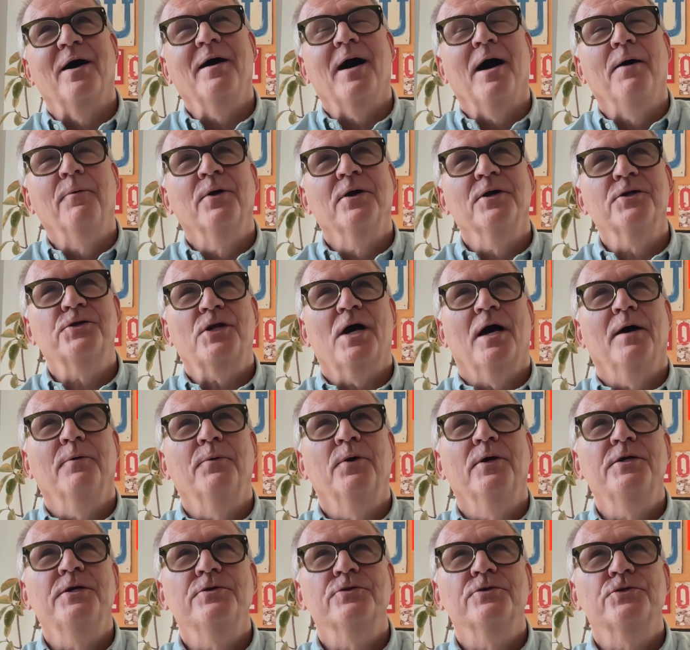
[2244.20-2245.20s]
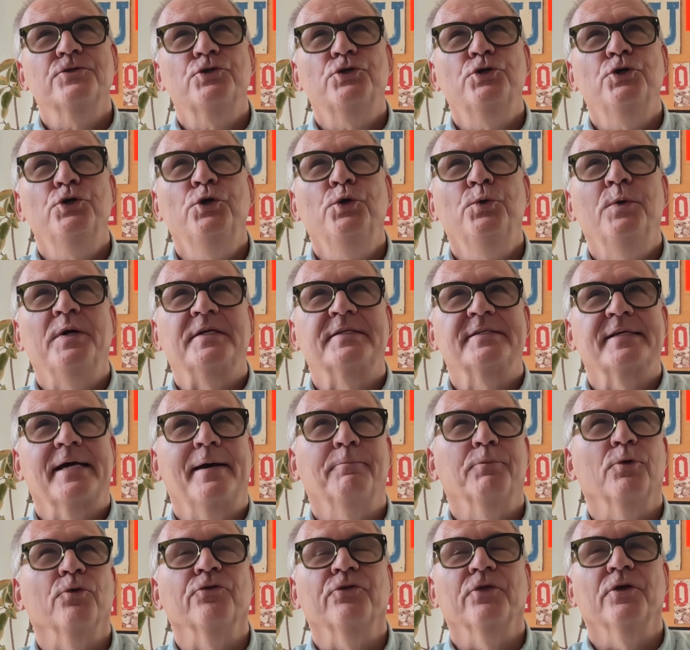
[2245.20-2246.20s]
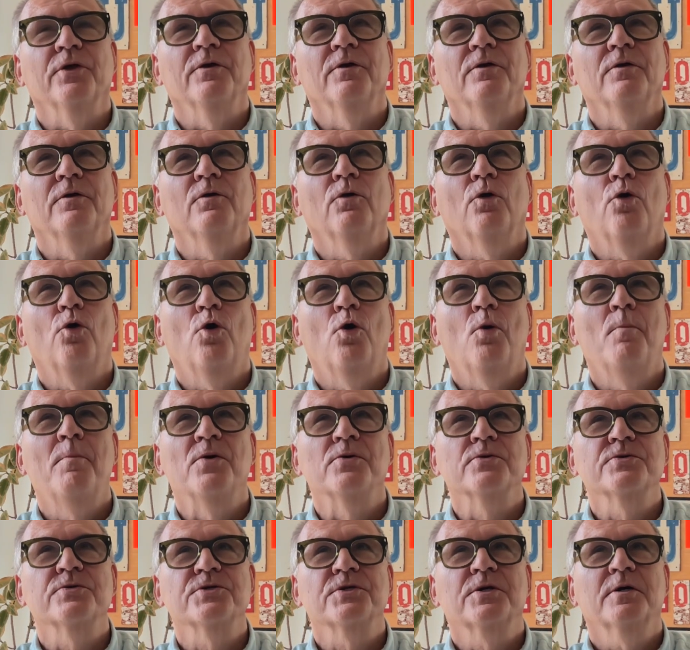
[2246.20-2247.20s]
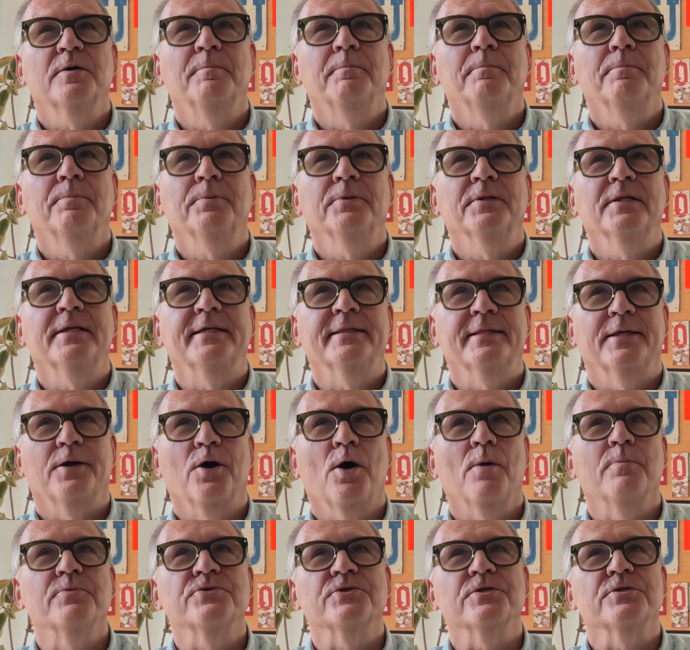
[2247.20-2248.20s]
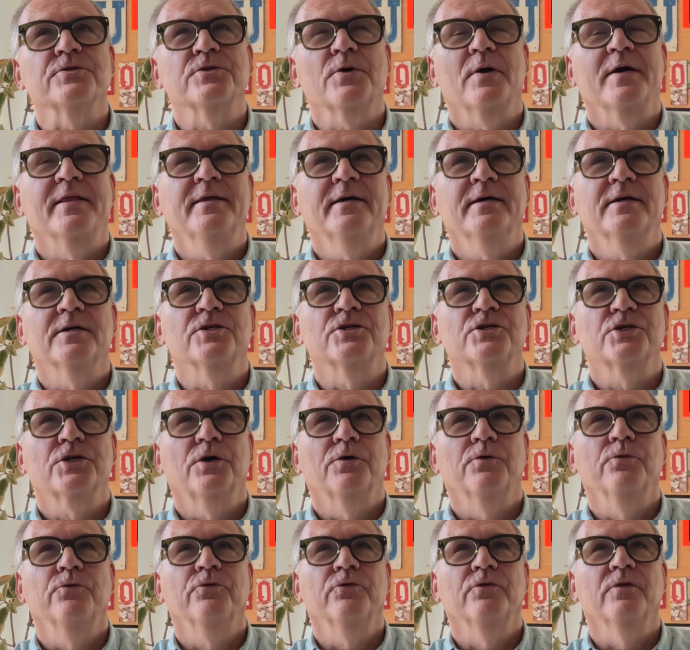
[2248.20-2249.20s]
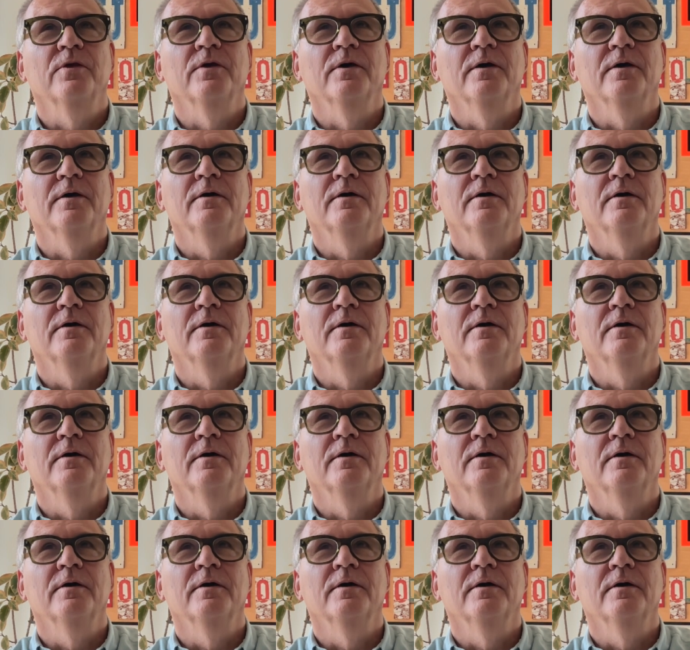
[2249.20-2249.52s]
want to use two examples that are almost completely opposite. So I think it shows the